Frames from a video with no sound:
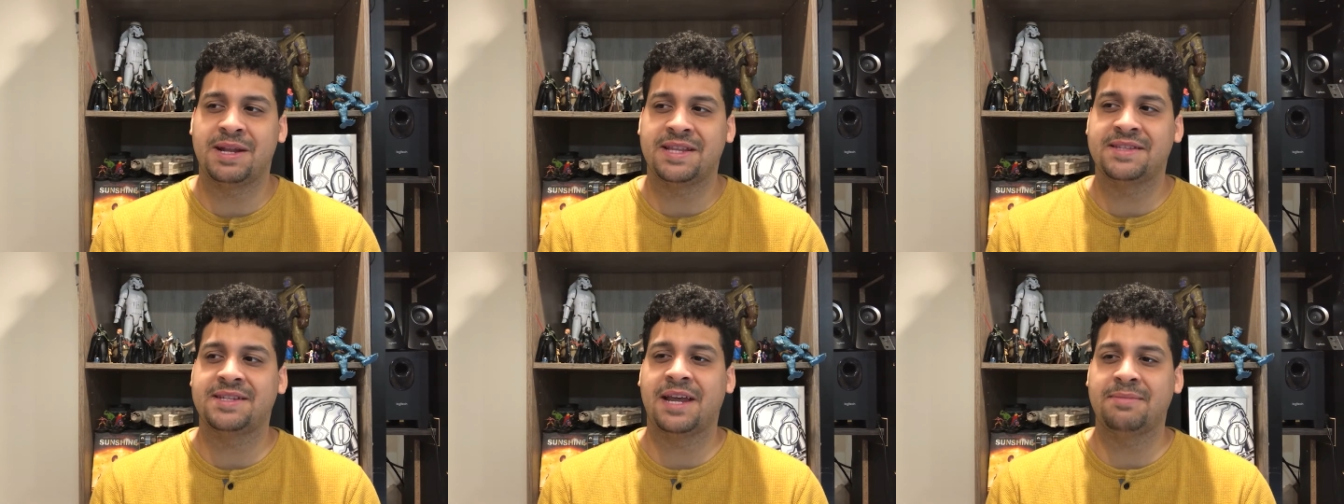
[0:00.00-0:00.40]

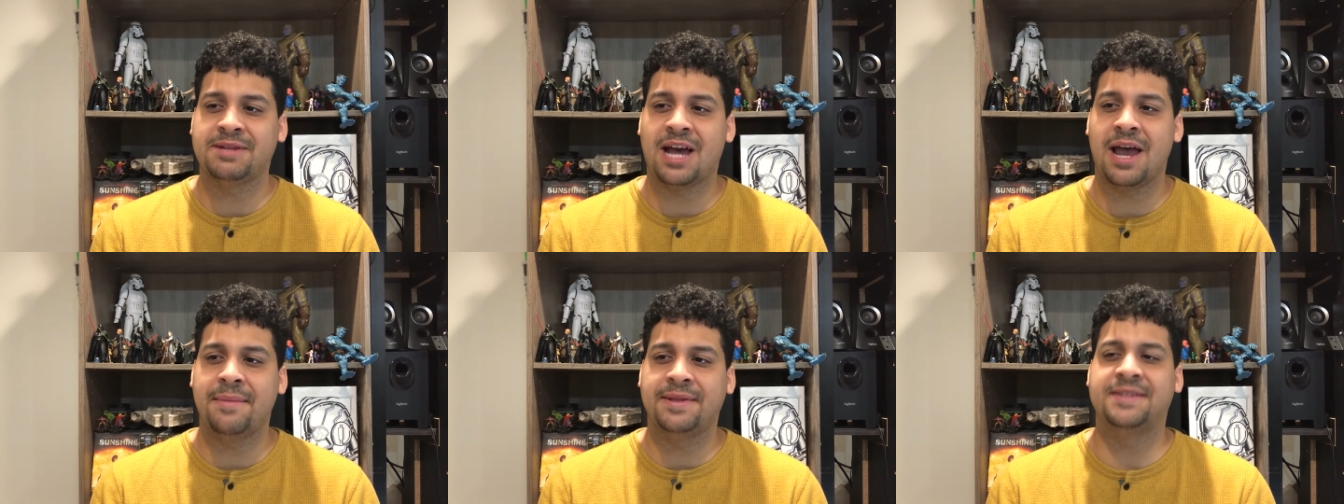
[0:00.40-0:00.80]
but at the
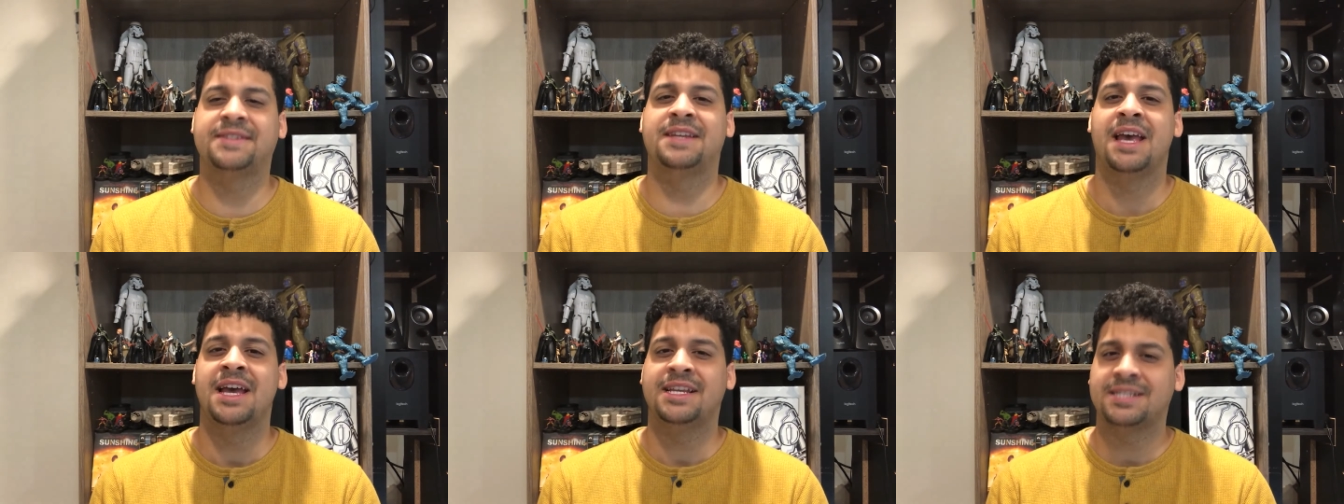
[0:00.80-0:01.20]
same time,
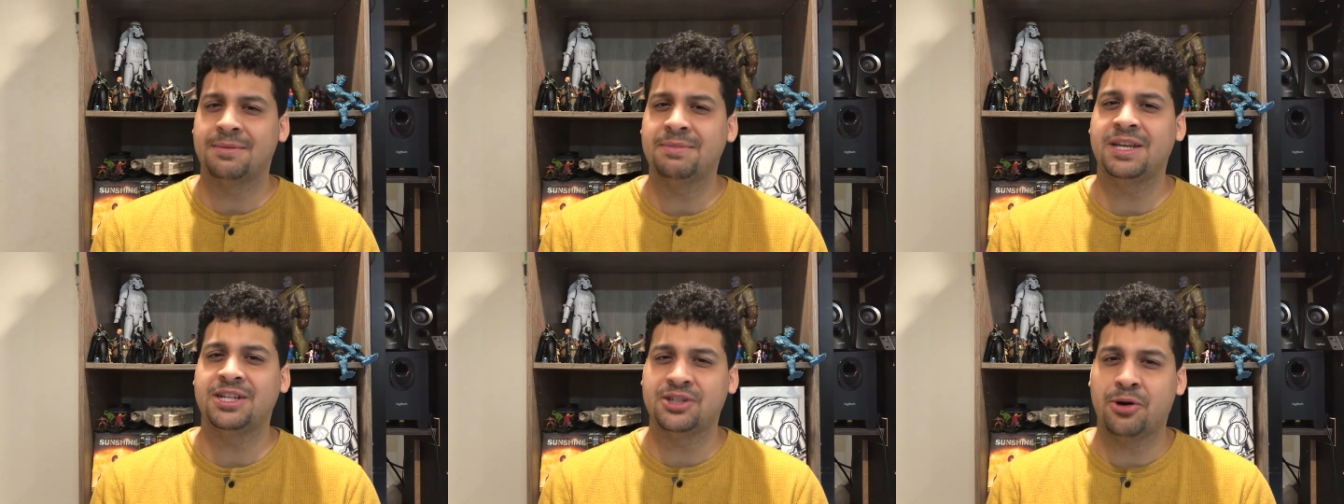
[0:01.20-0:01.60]
it's
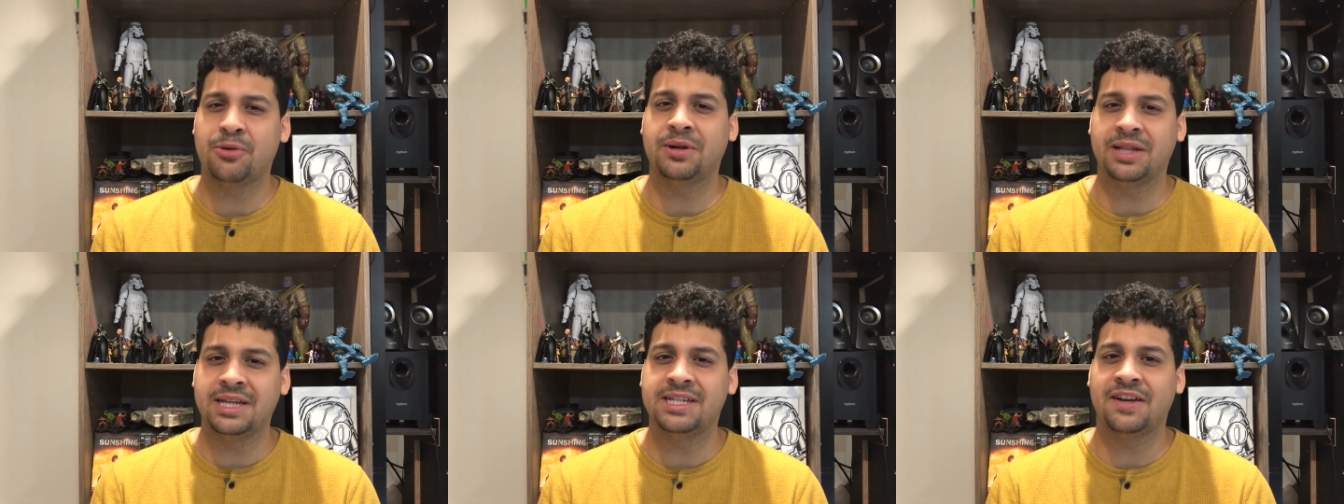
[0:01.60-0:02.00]
something
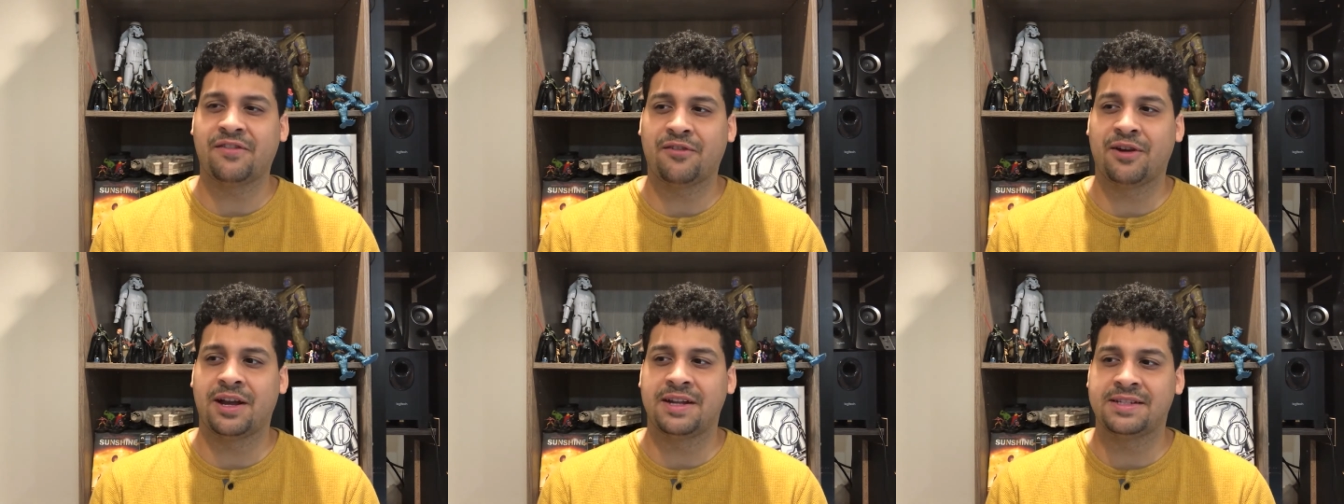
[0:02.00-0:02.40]
totally
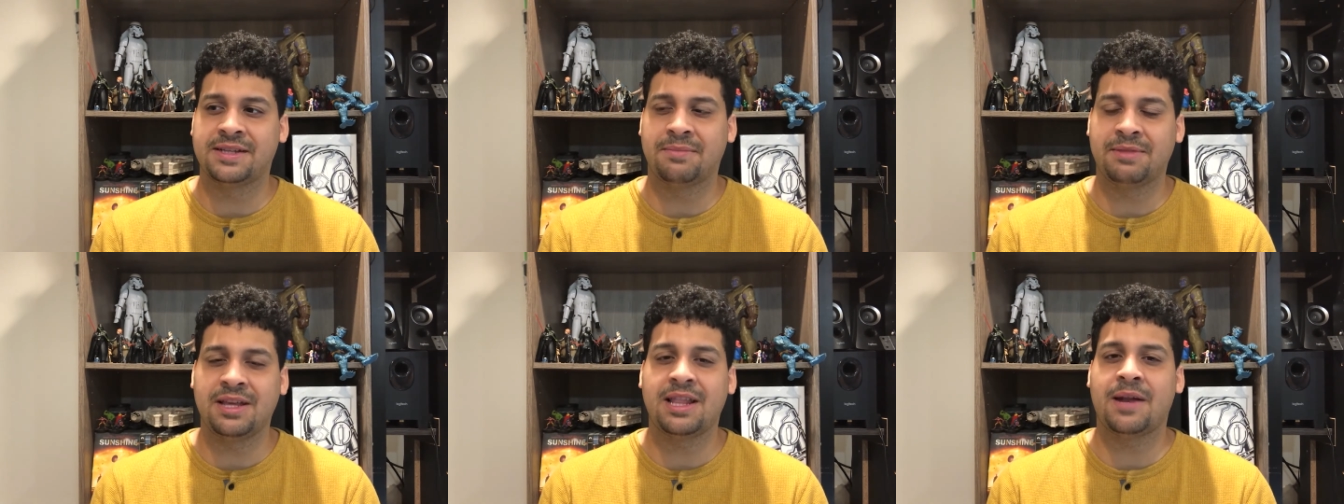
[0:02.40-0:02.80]
different and
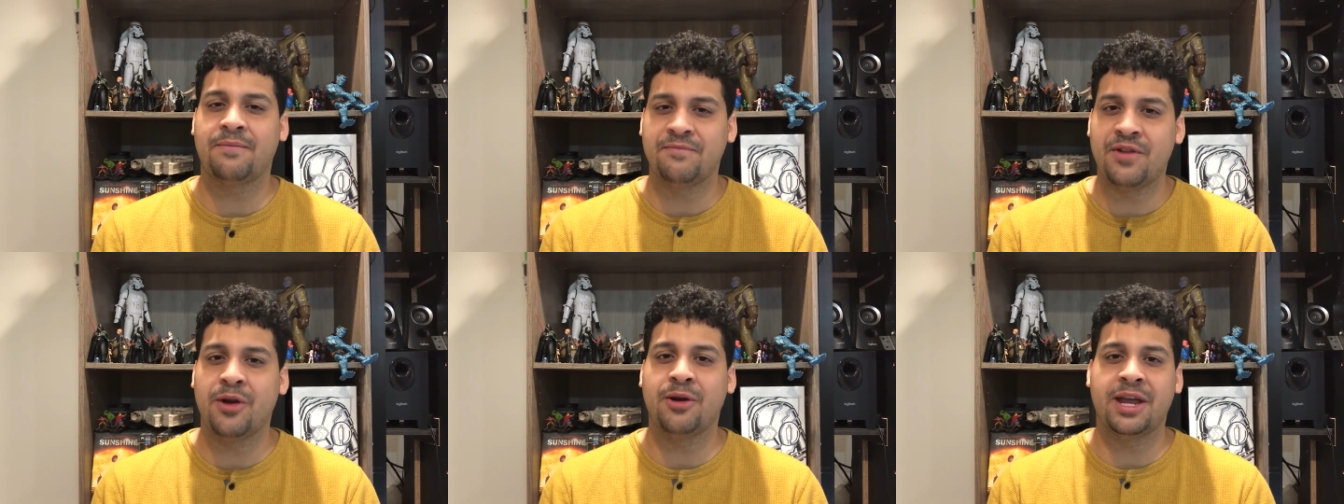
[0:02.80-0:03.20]
something that
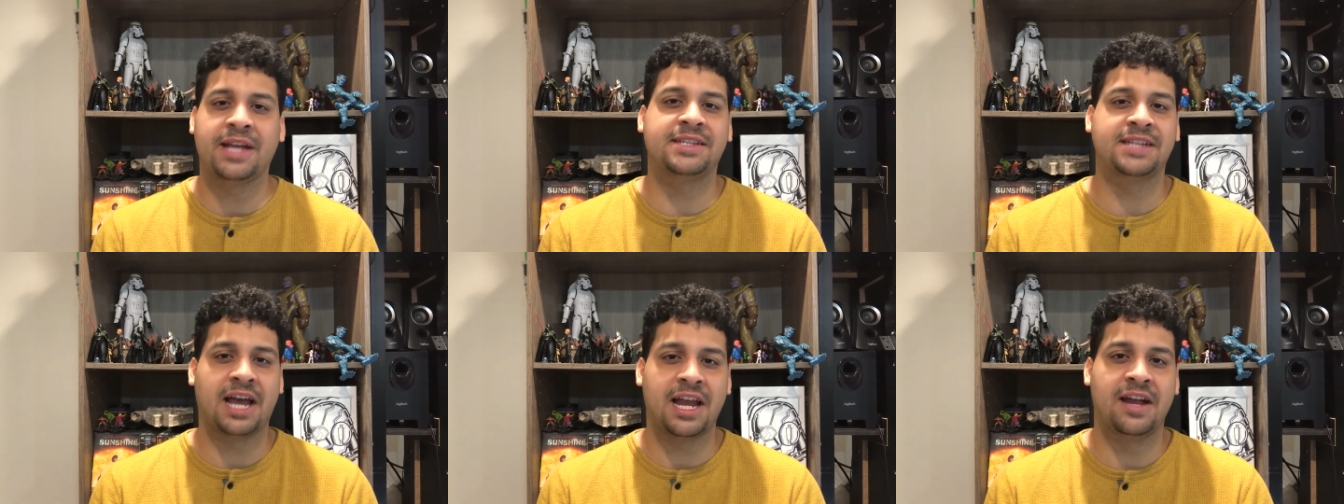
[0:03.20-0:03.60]
I'm very
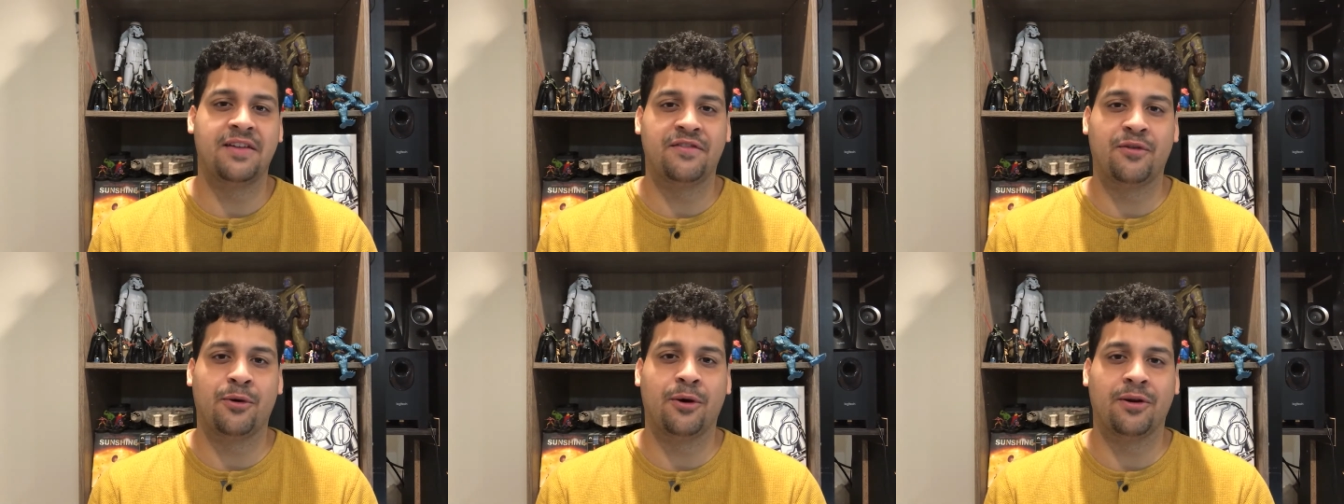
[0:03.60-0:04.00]

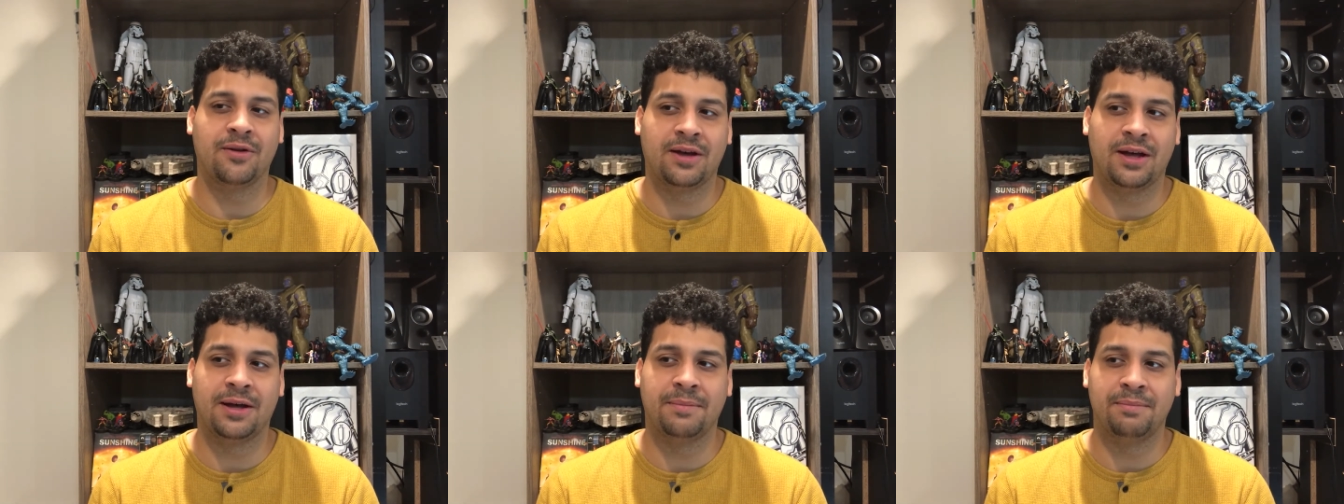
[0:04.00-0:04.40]
excited
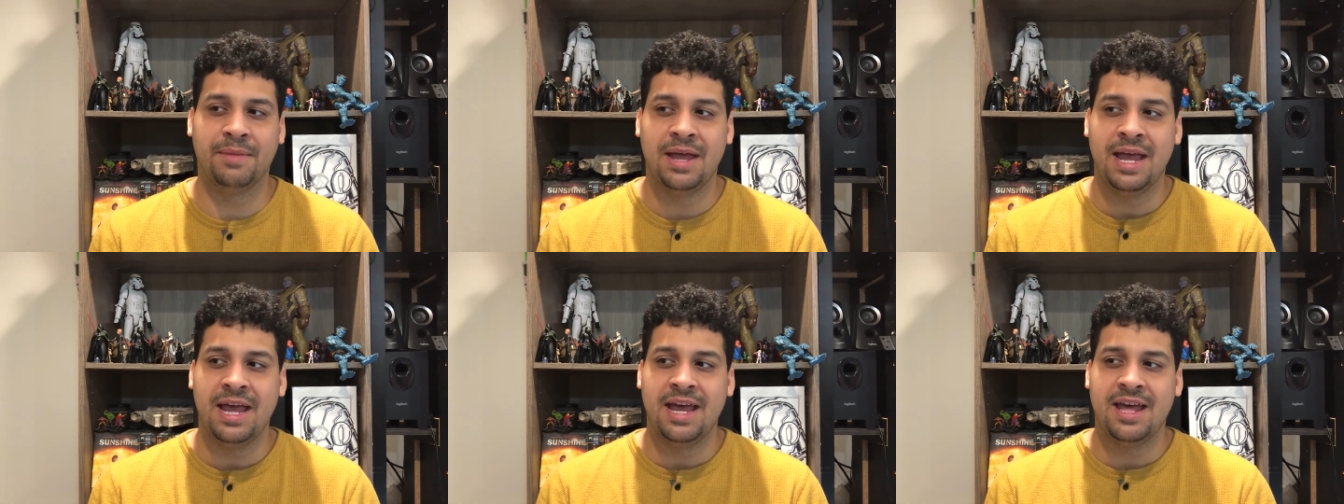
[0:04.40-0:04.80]
for. Um,